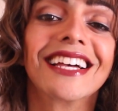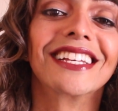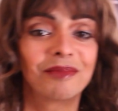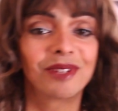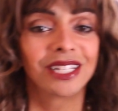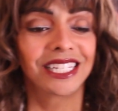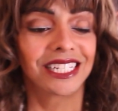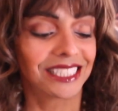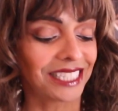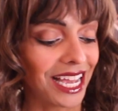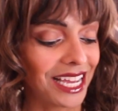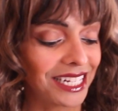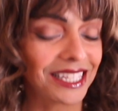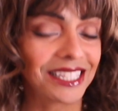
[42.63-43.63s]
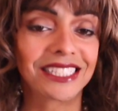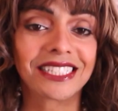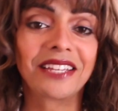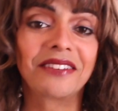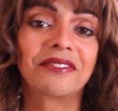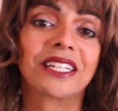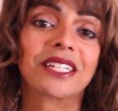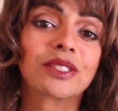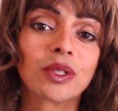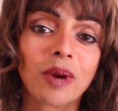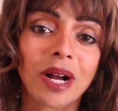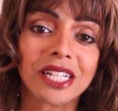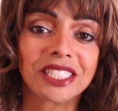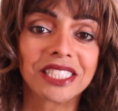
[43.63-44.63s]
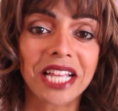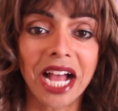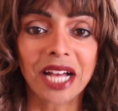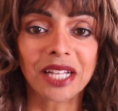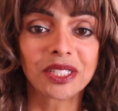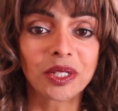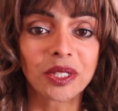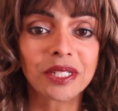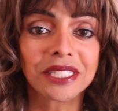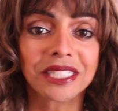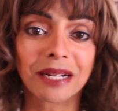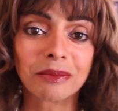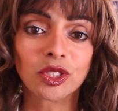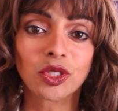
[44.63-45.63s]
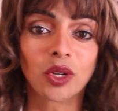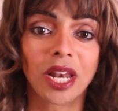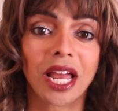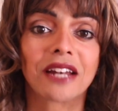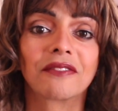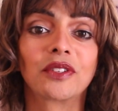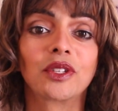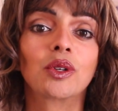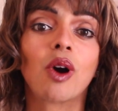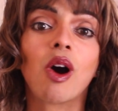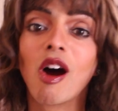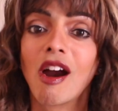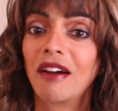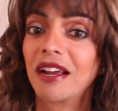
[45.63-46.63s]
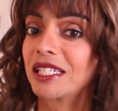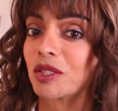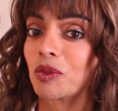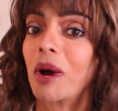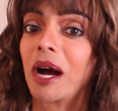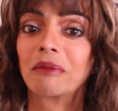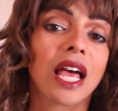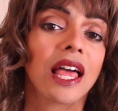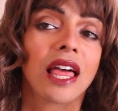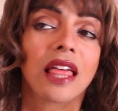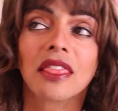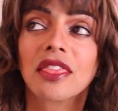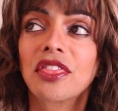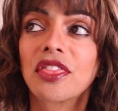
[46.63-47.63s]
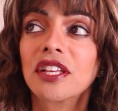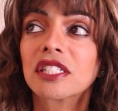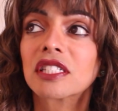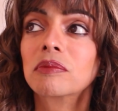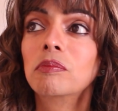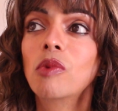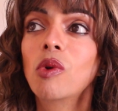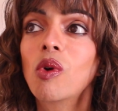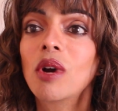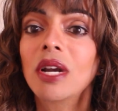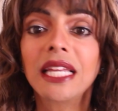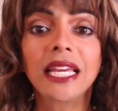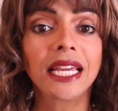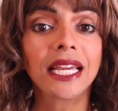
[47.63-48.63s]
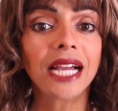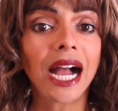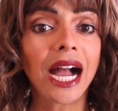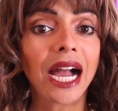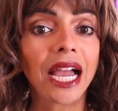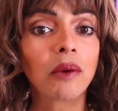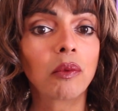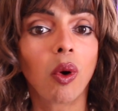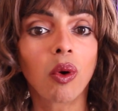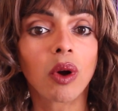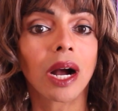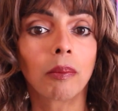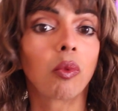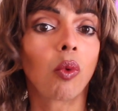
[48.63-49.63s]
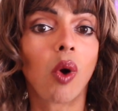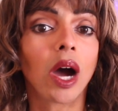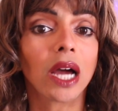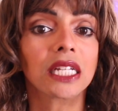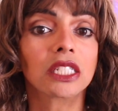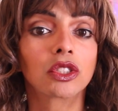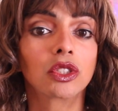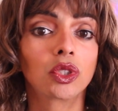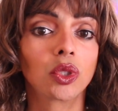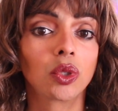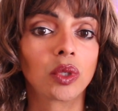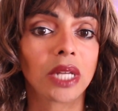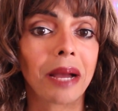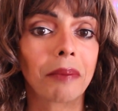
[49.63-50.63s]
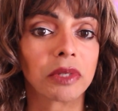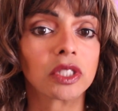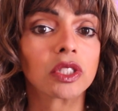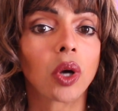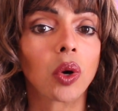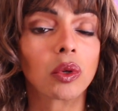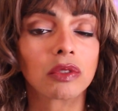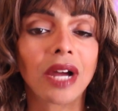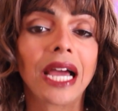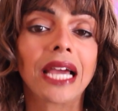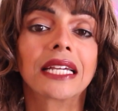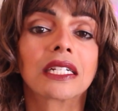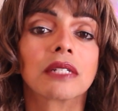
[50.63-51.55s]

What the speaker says: I'm really excited this evening to watch the Oscars, and I'm sure a lot of you are as well. This morning I woke up wanting to do an episode, right?